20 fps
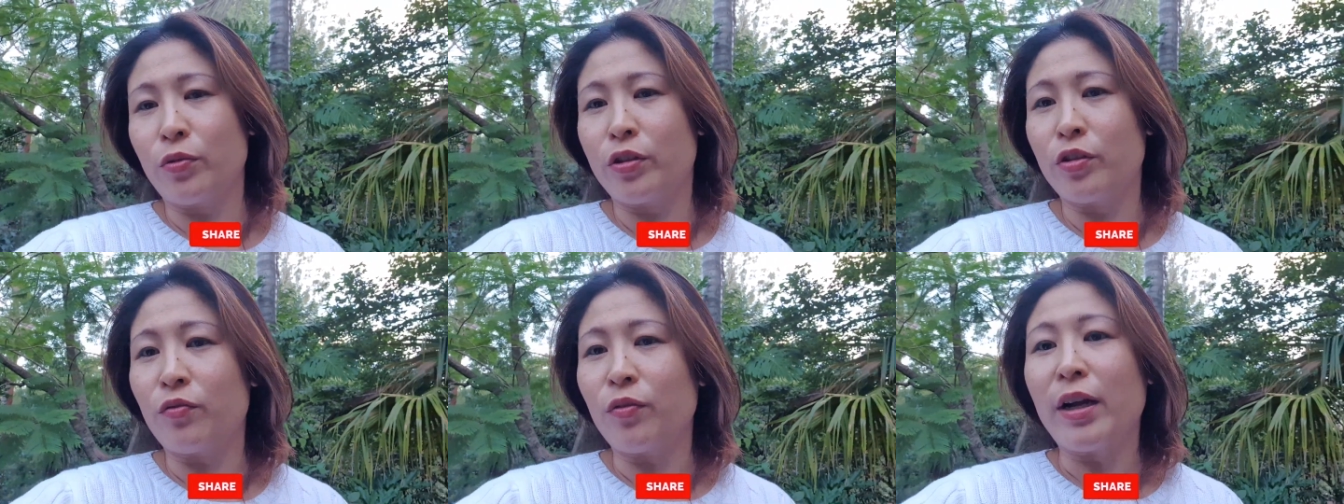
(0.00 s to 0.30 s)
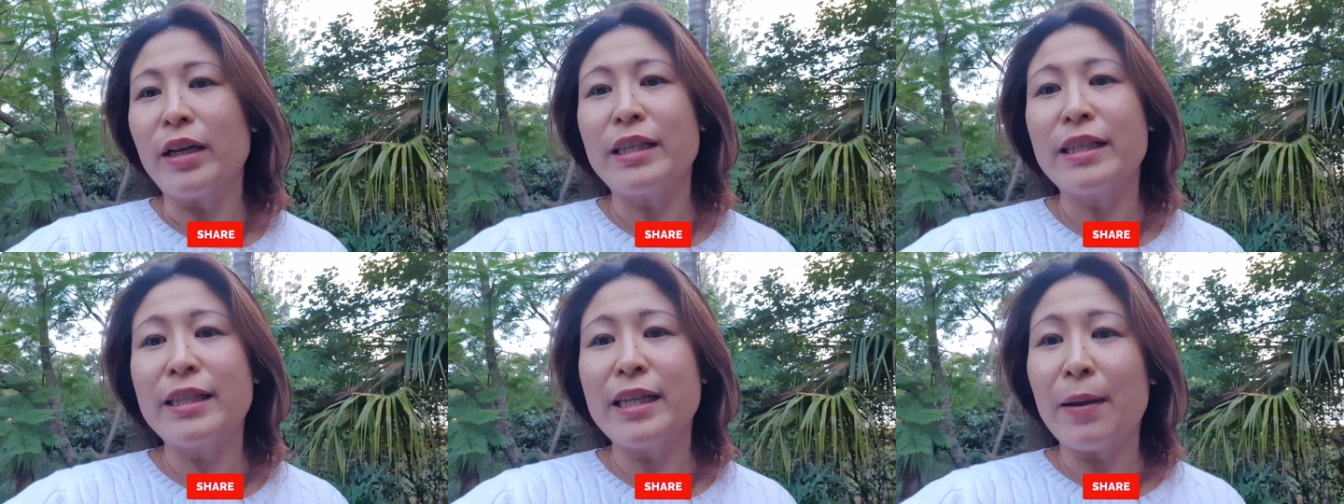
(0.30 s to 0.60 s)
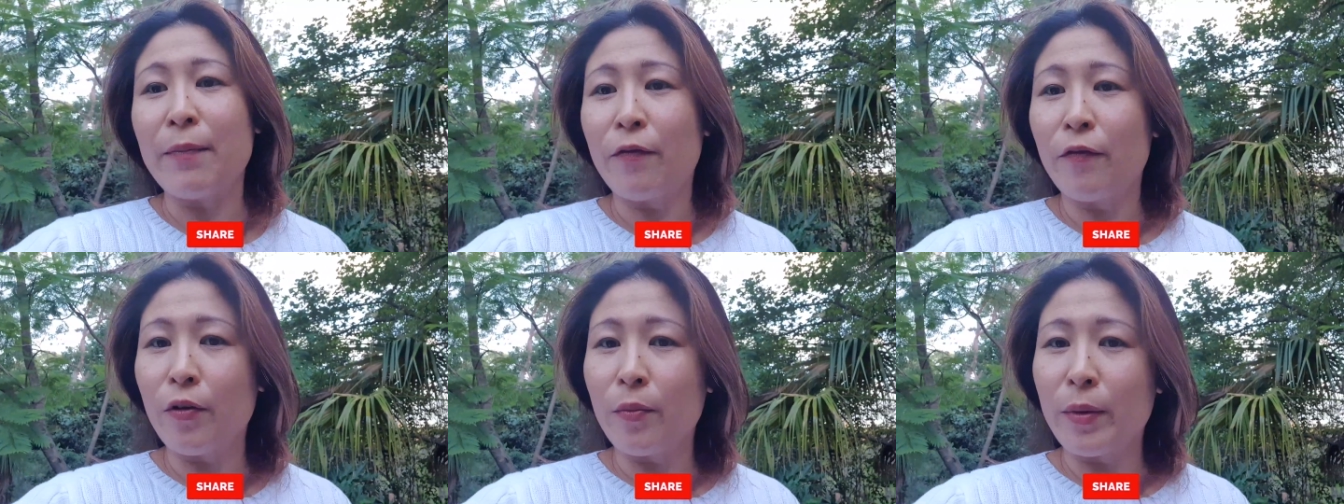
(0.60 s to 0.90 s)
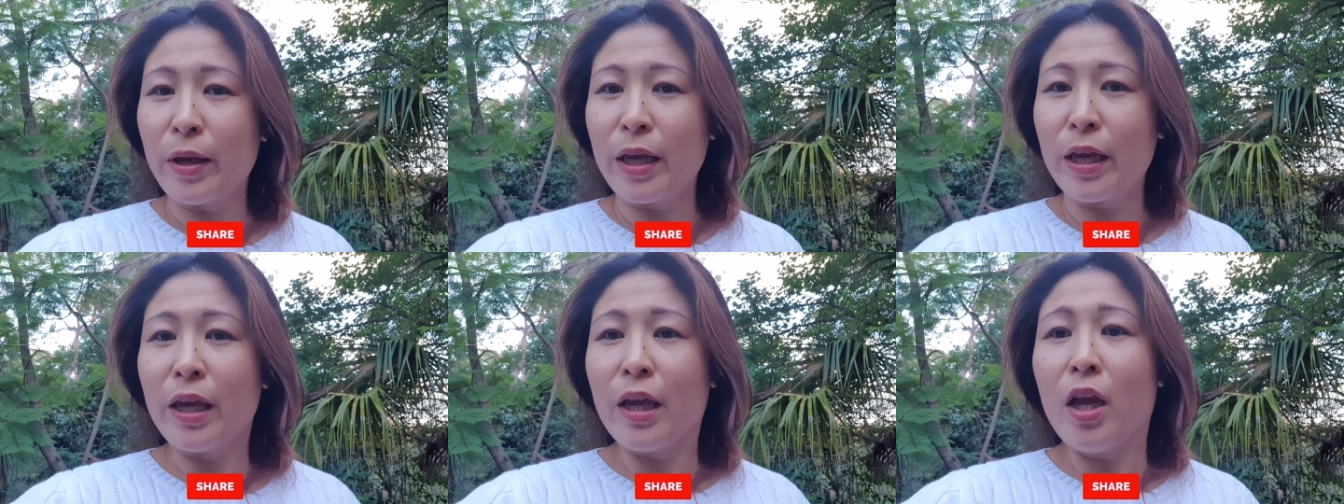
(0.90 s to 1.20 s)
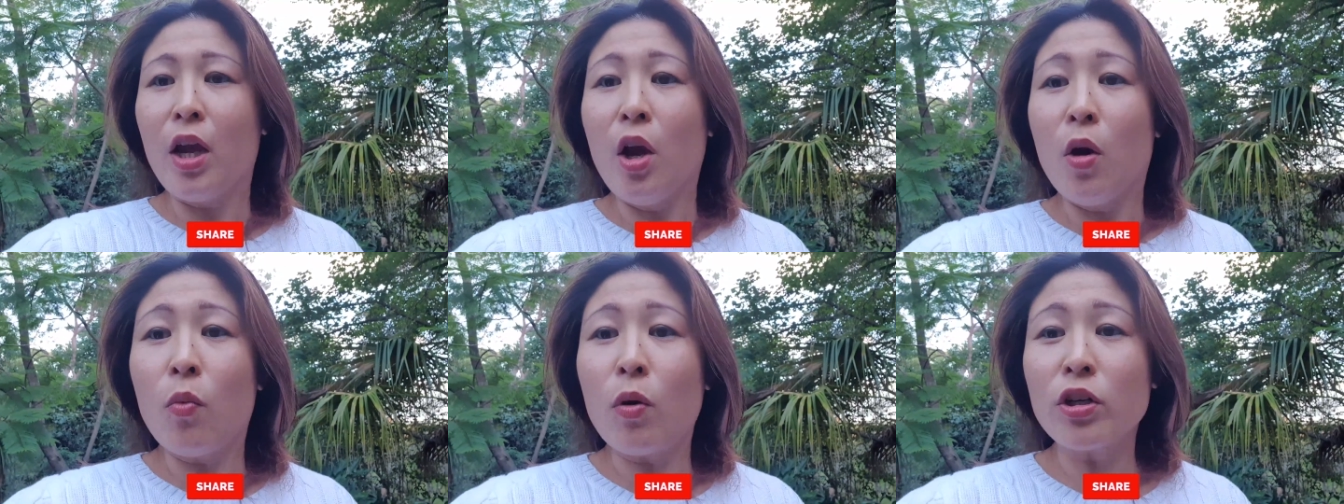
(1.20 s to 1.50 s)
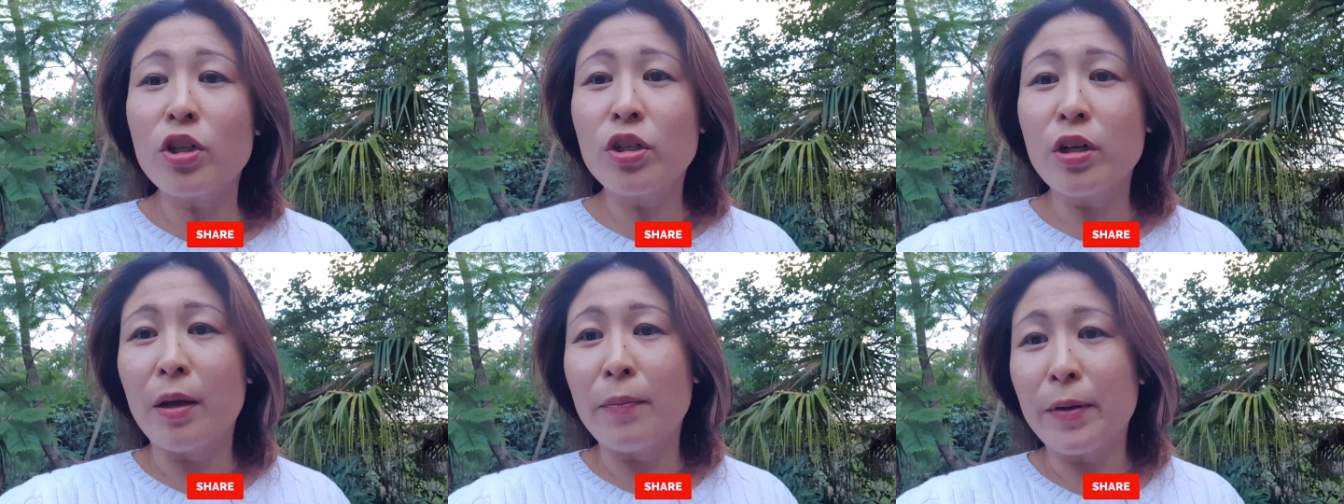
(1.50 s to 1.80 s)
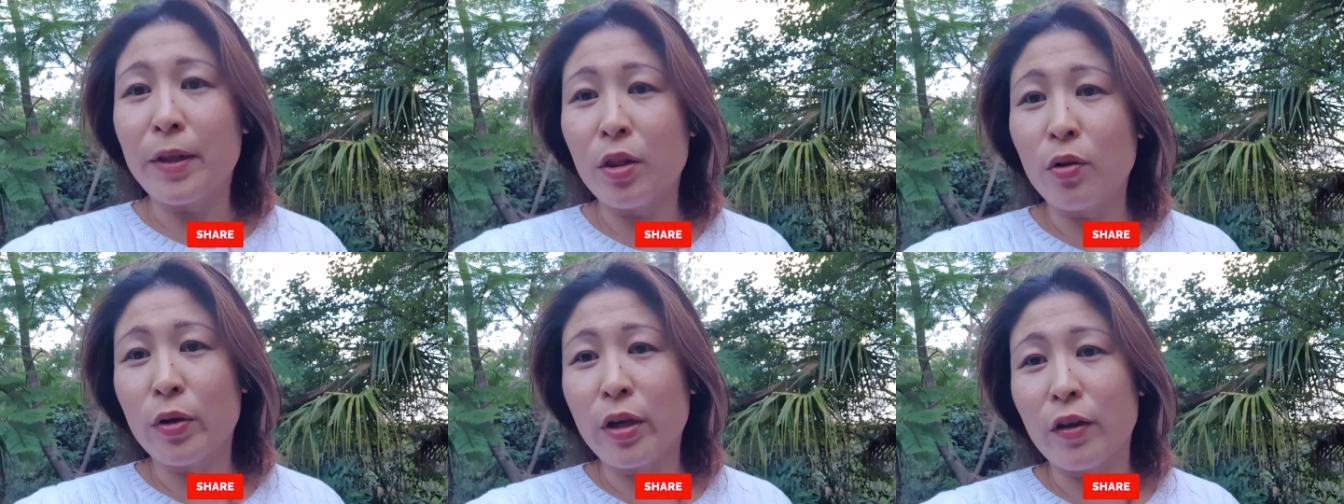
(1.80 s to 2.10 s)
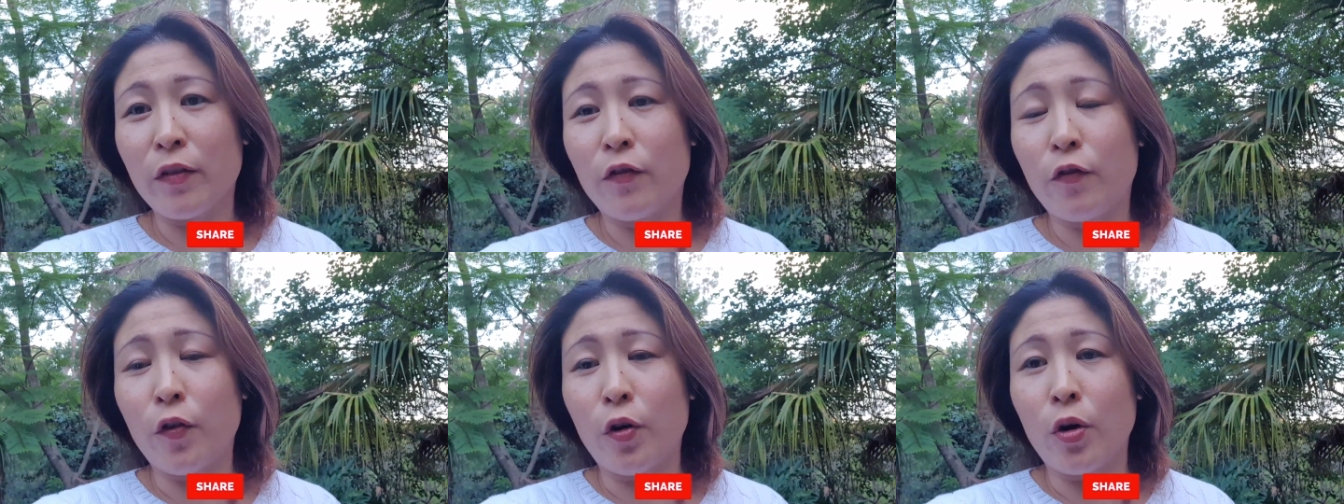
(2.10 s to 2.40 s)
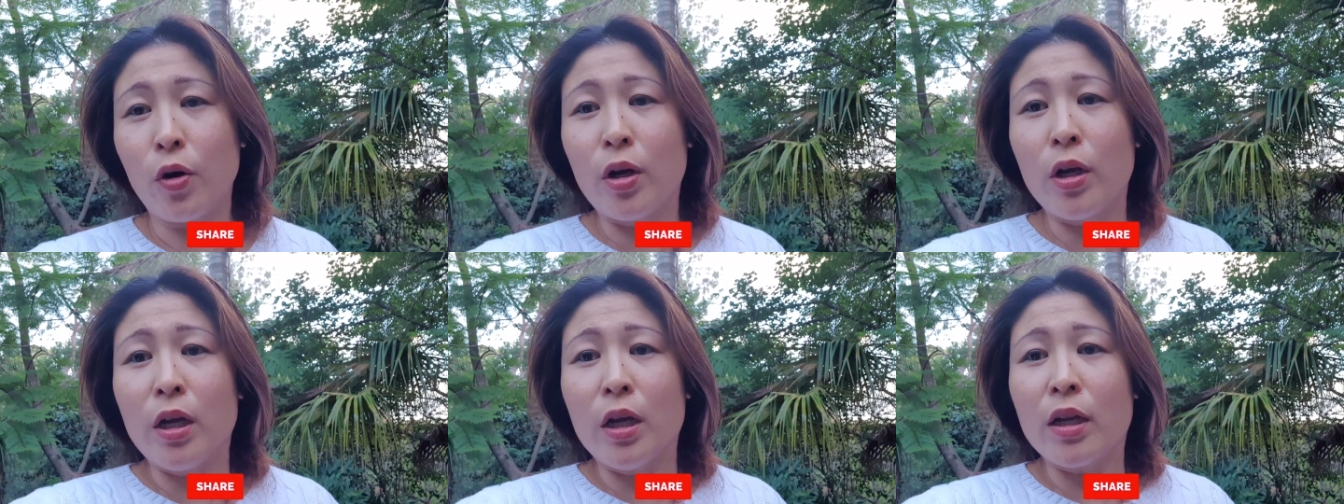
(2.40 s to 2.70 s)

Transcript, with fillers: is the right step for me what should I be looking for